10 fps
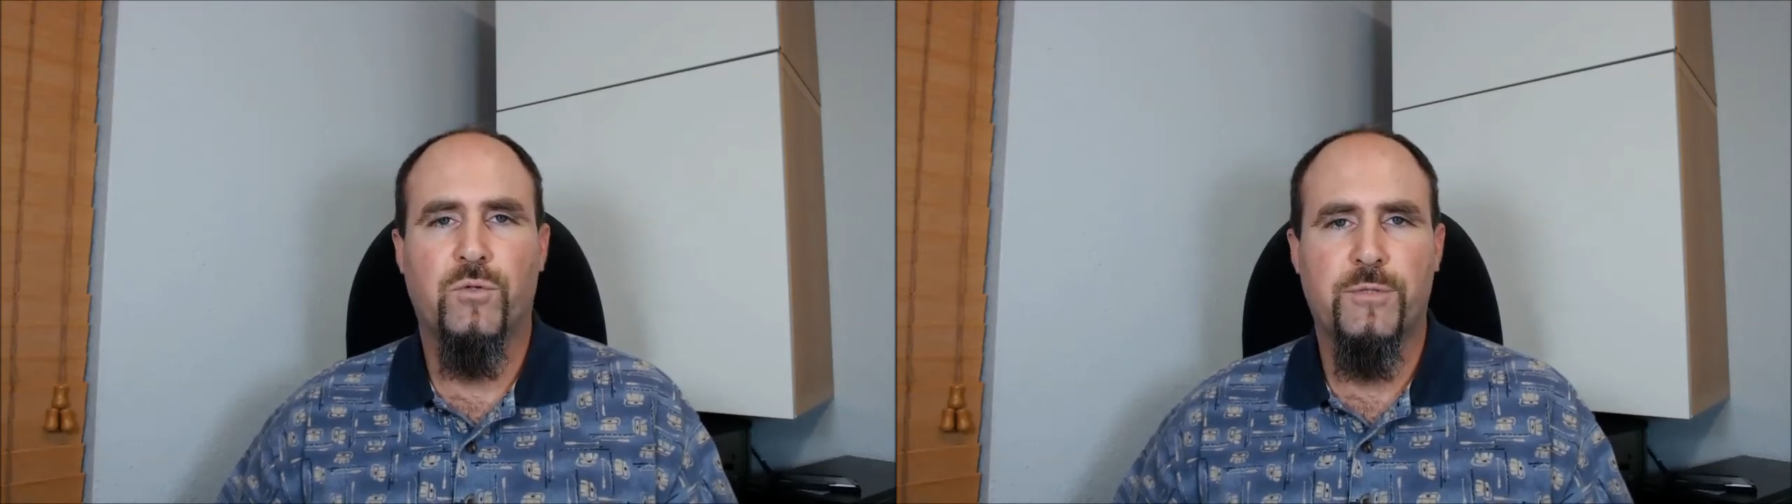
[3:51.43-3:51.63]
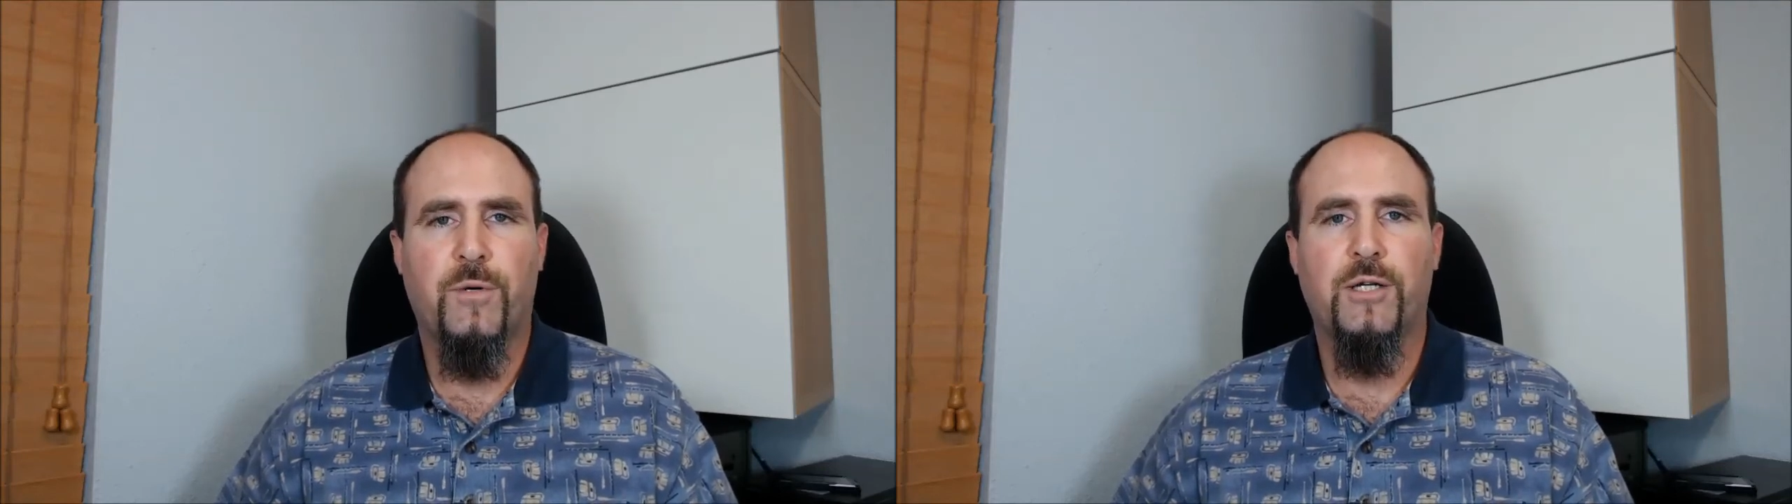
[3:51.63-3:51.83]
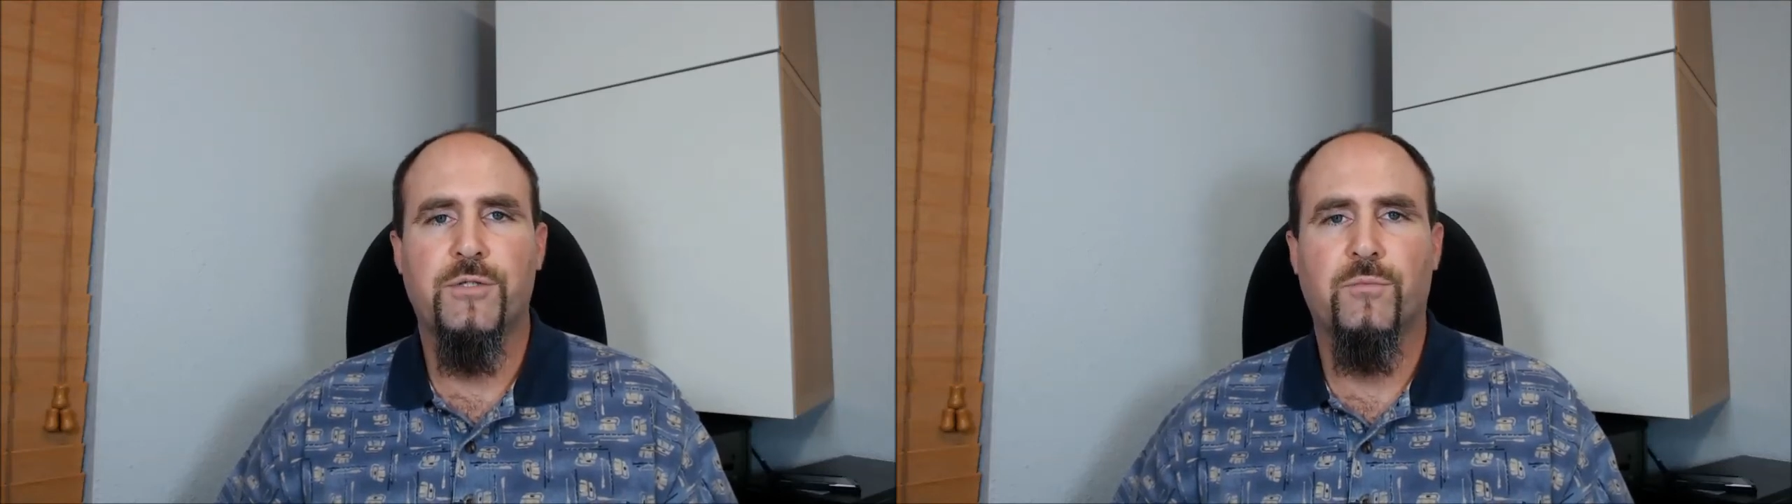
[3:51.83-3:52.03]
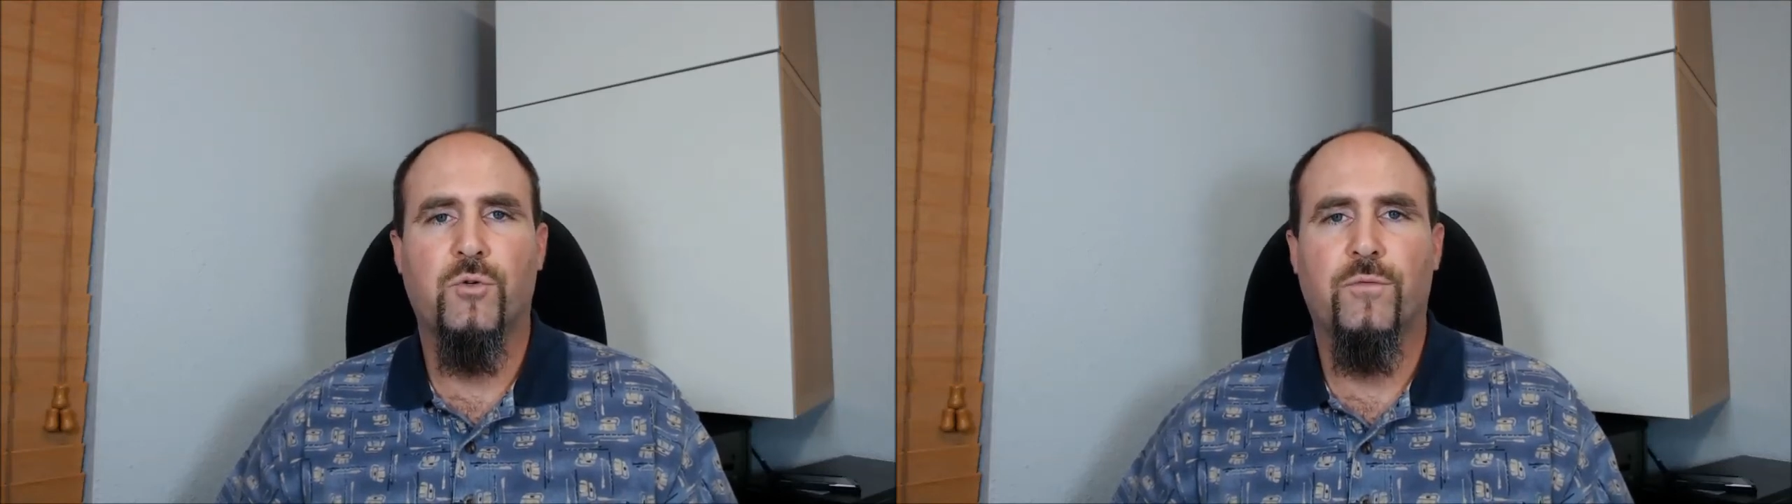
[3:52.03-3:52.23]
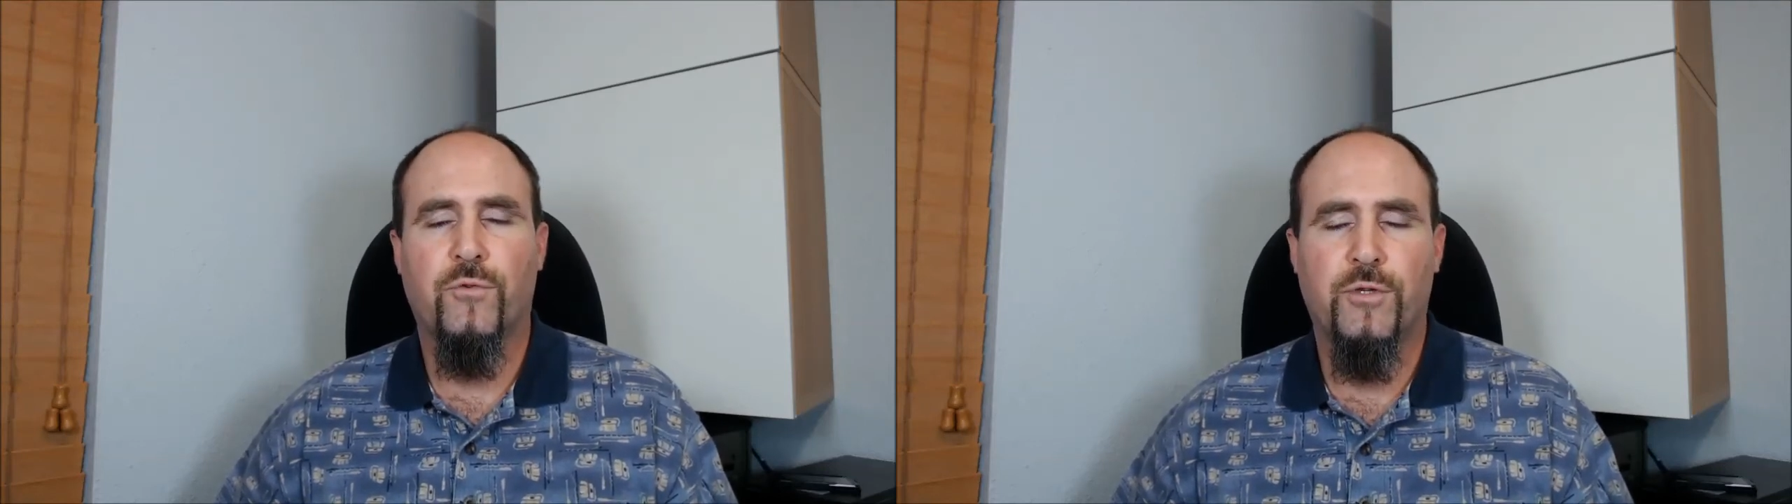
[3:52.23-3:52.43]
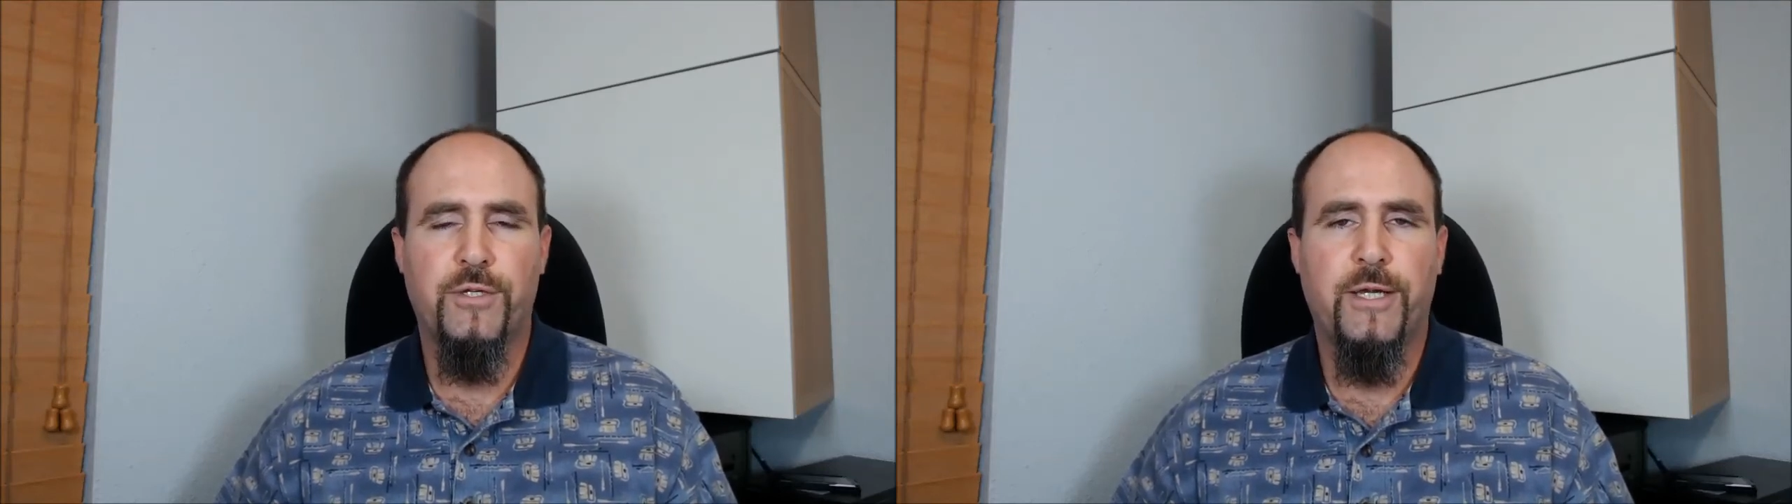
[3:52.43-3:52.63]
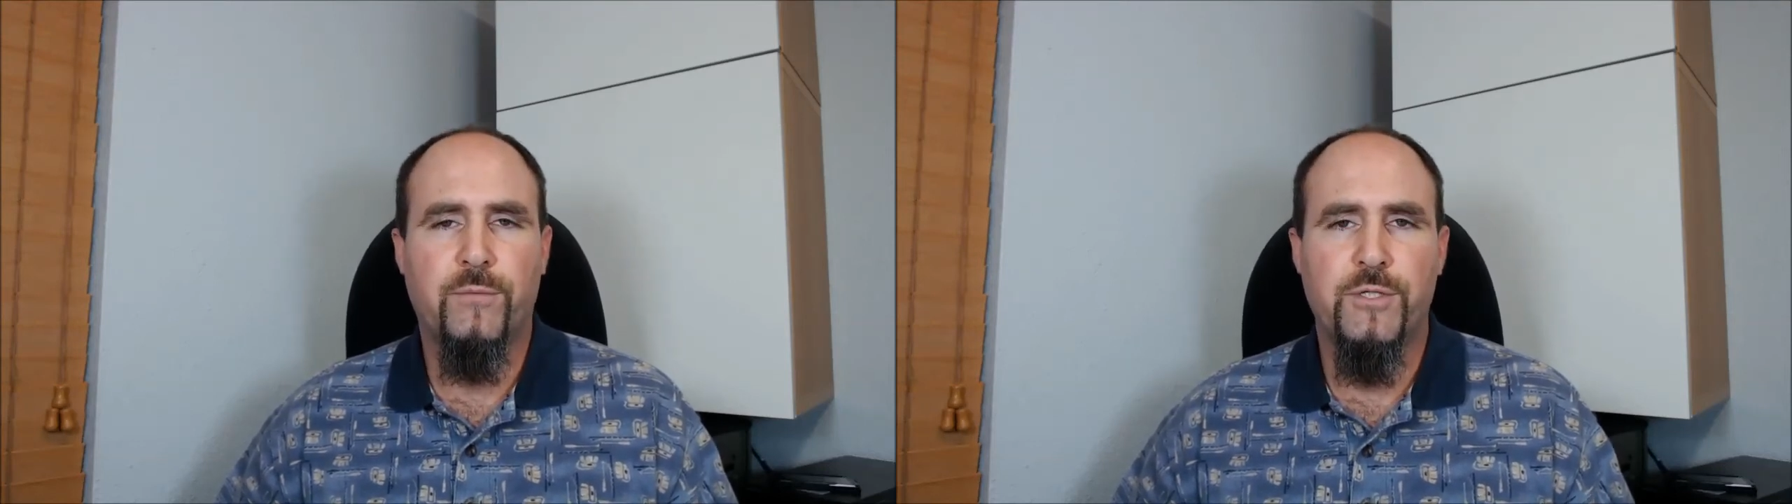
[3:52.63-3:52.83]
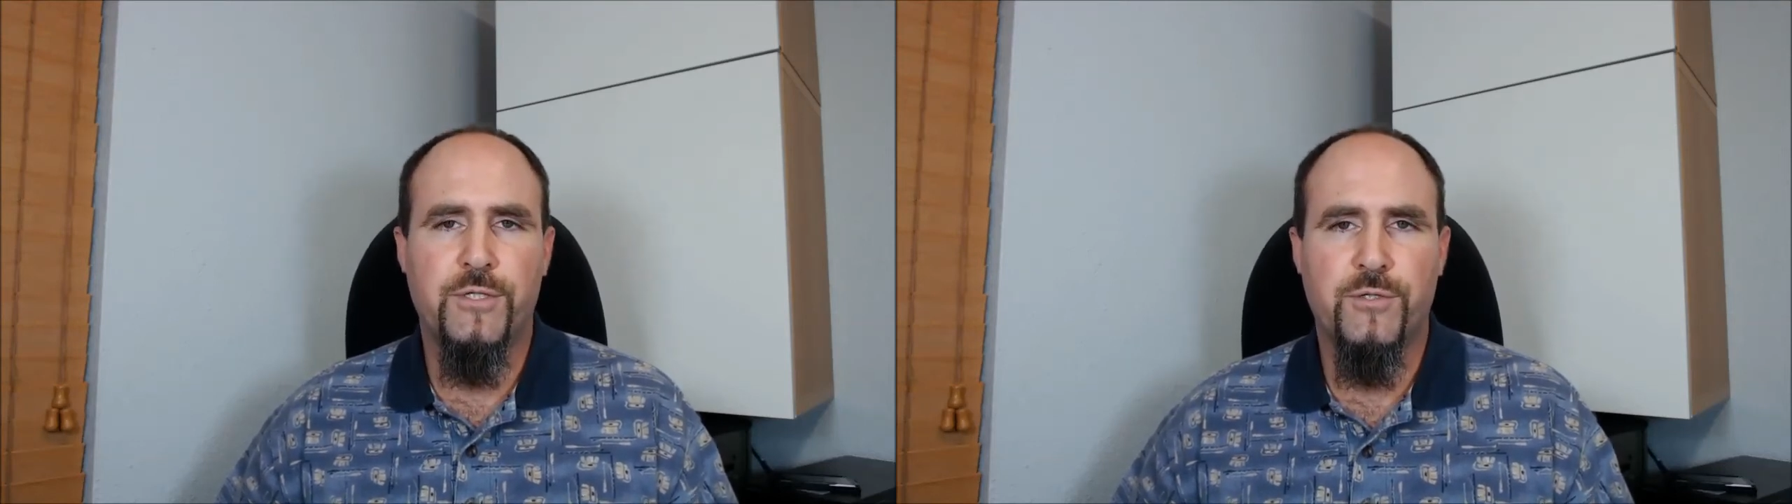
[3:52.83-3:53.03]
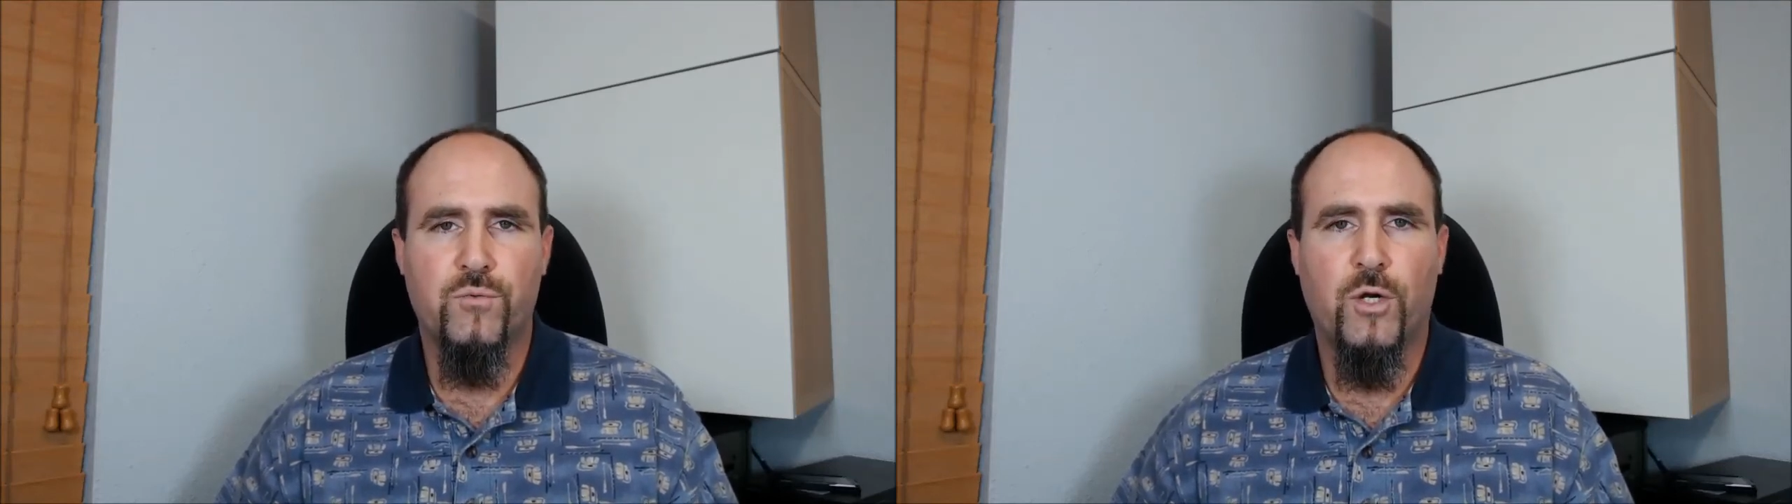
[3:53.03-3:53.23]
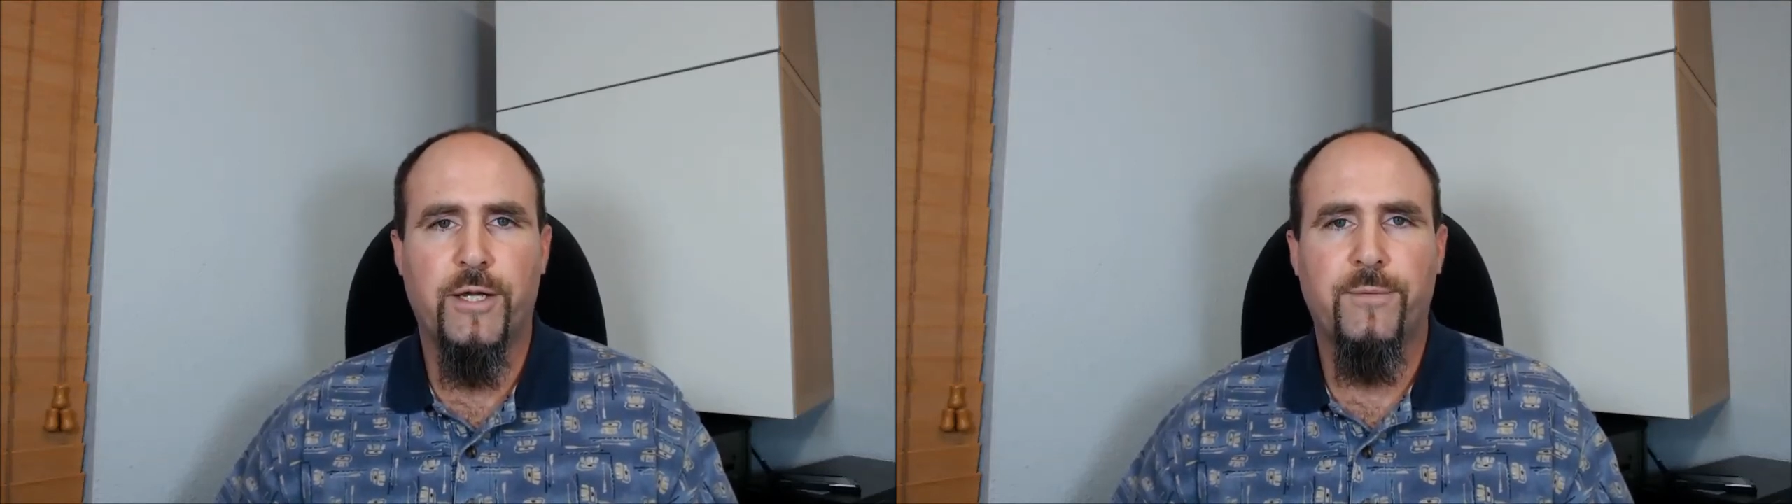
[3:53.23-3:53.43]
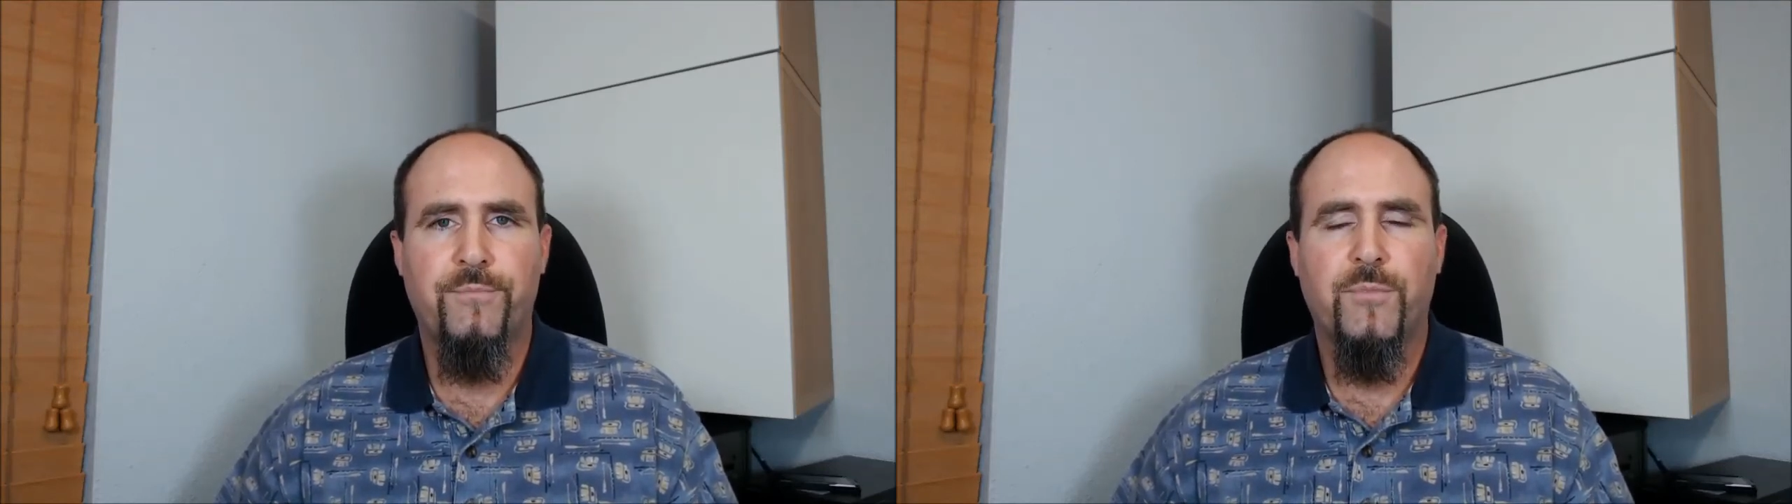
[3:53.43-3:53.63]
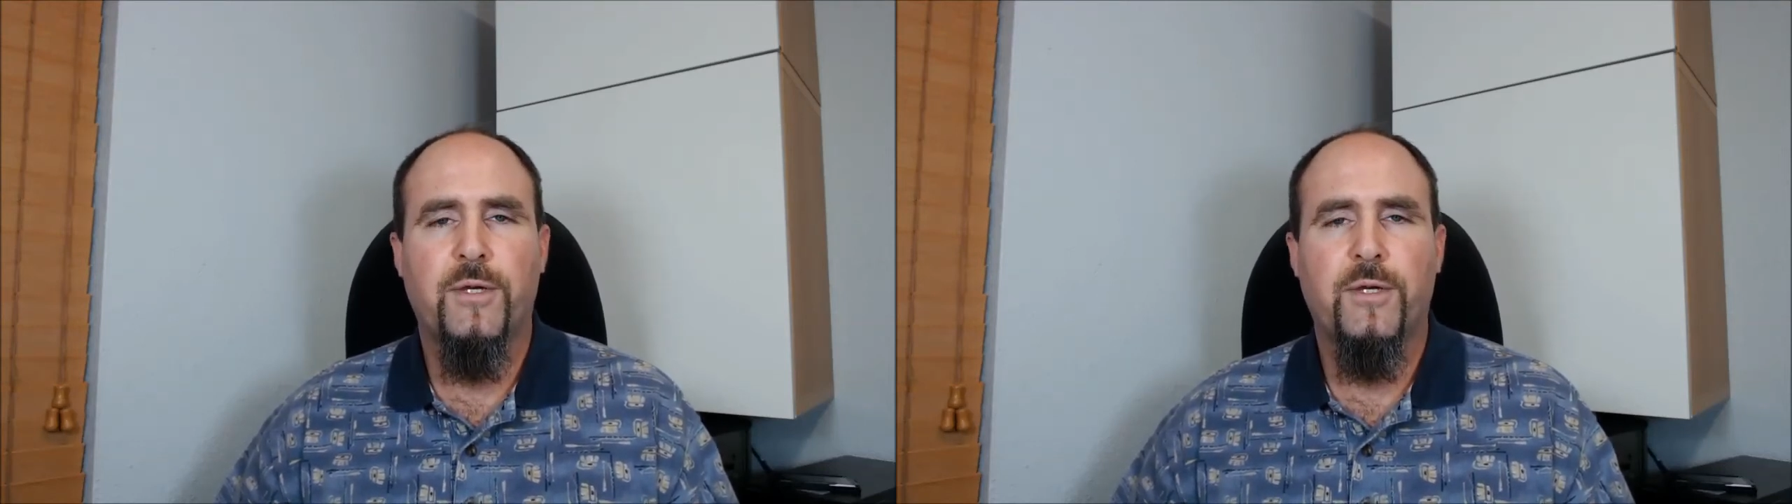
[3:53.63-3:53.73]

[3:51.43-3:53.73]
responsible for the damages, right?